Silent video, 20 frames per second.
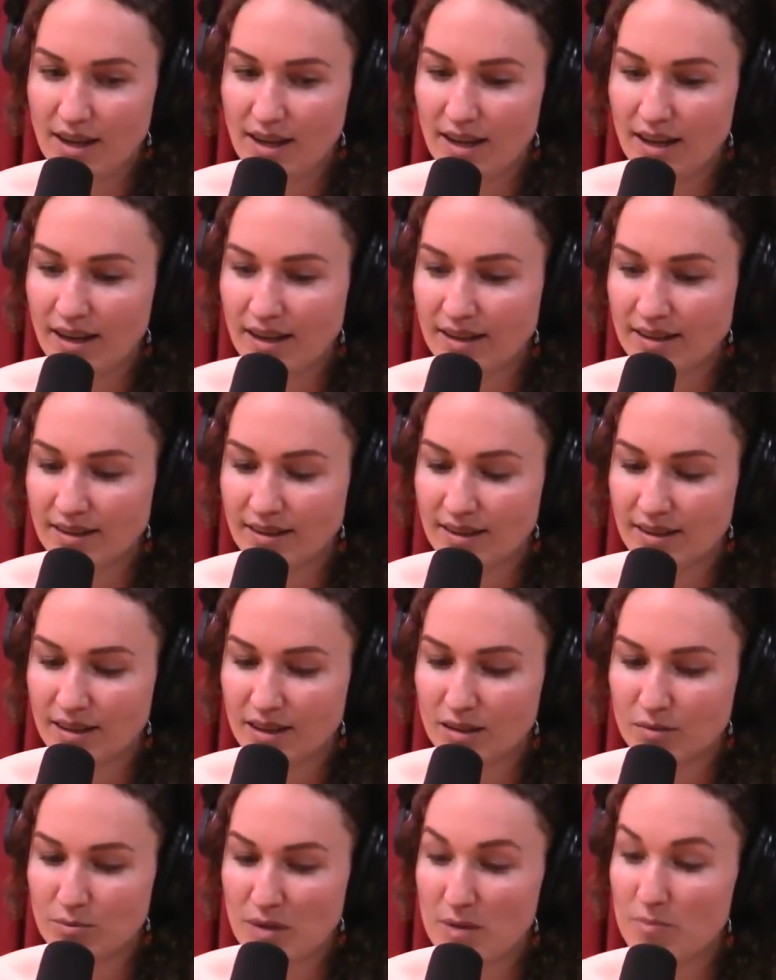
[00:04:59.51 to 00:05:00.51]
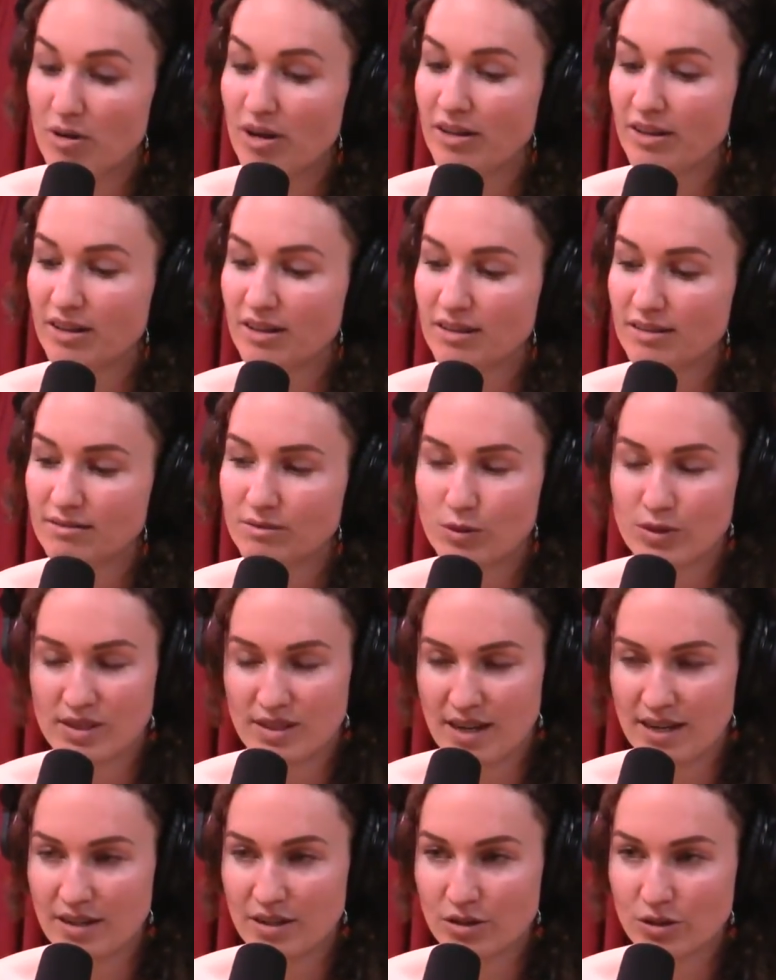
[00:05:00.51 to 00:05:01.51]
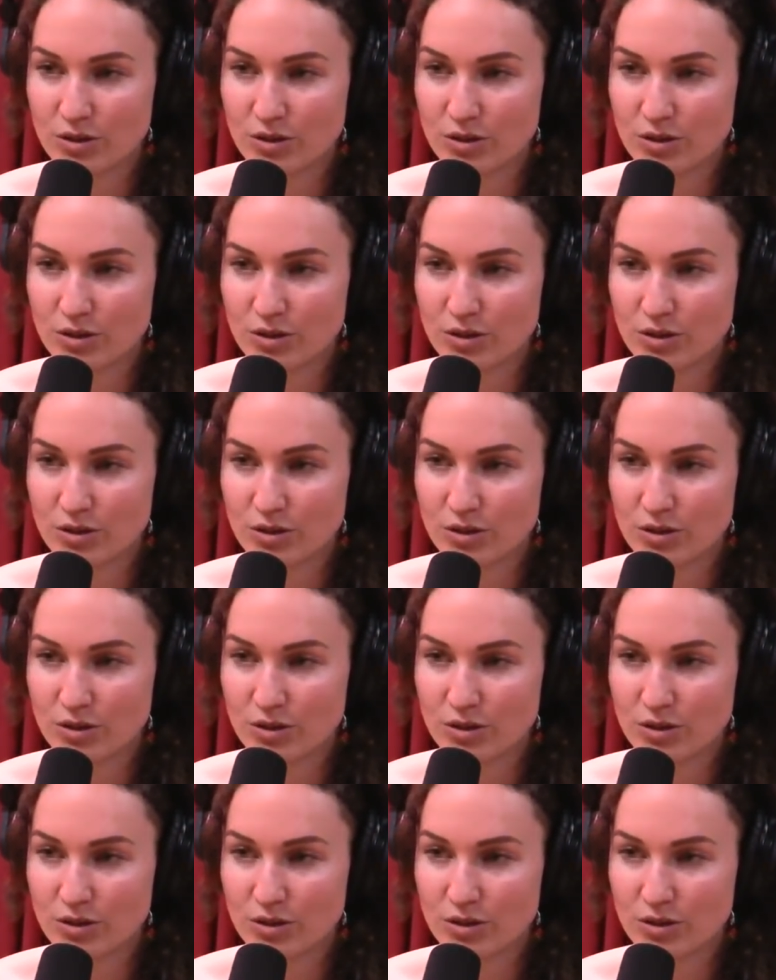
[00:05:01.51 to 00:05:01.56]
And uh, my brother was nine years